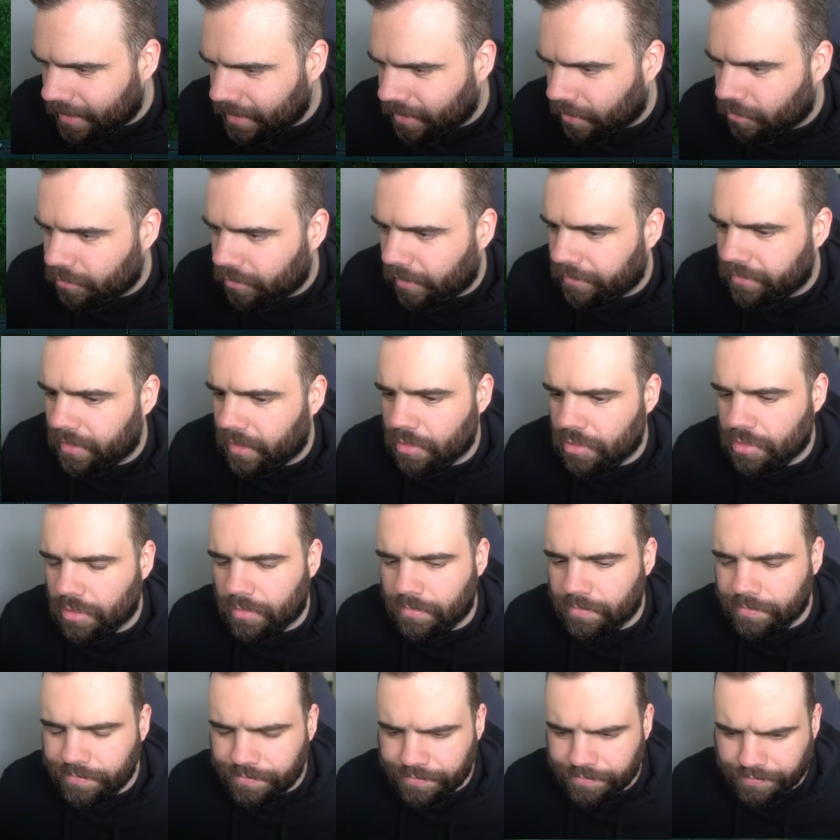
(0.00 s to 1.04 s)
this
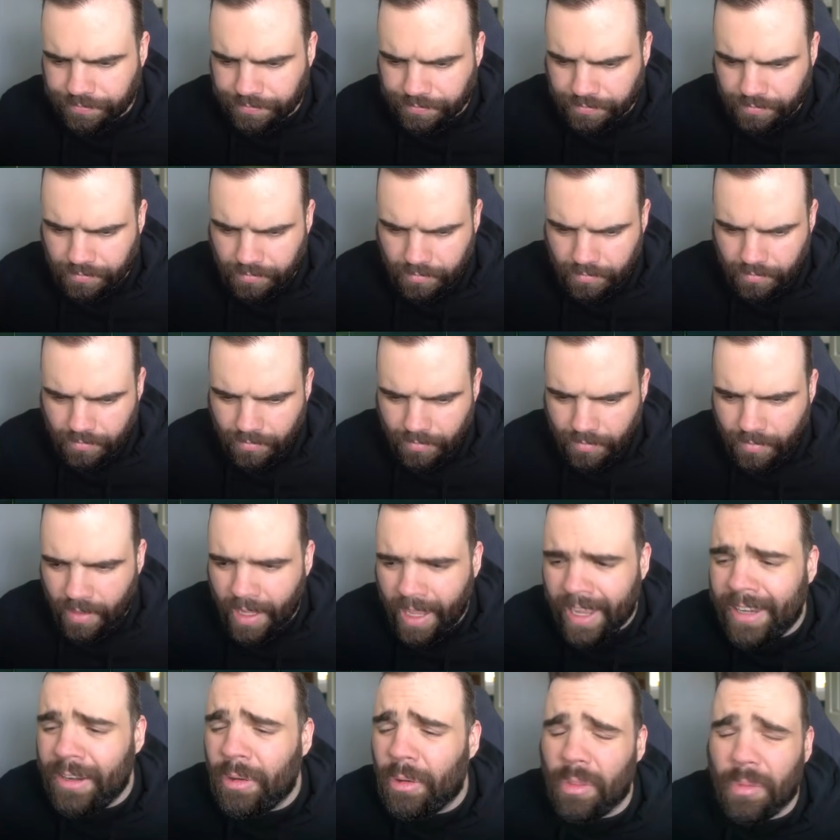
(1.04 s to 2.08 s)
revelation.
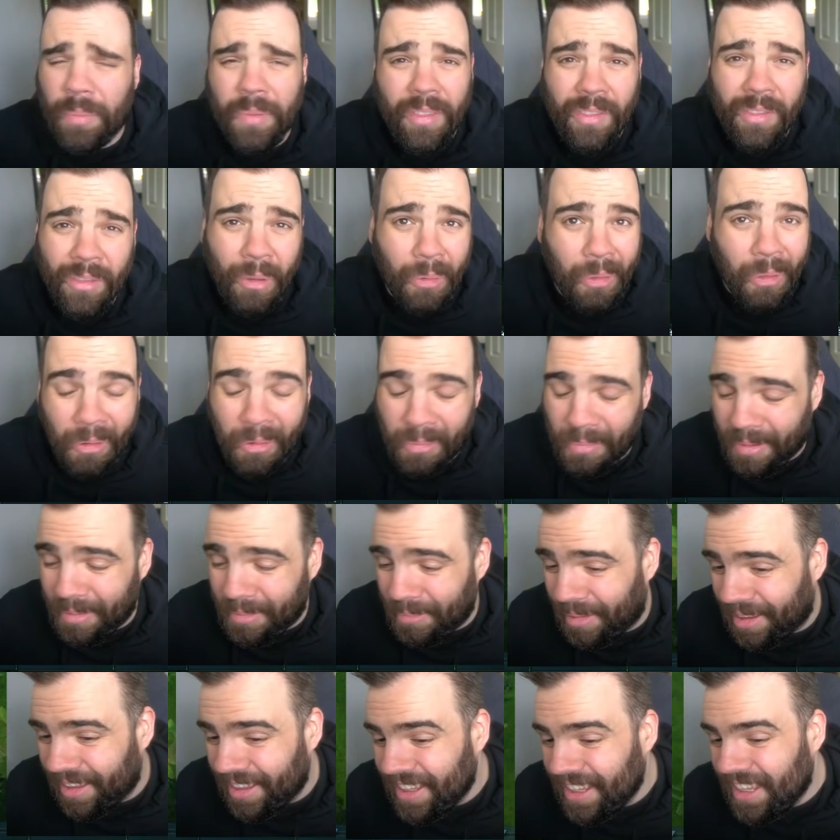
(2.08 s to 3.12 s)
I know it's been so long, by the
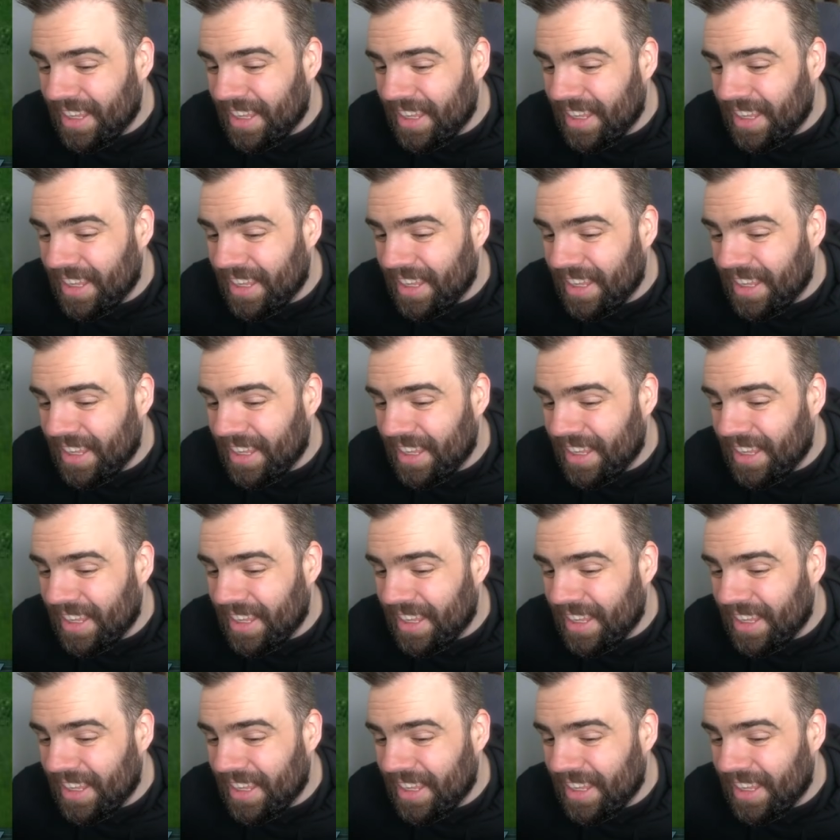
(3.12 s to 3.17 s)
way.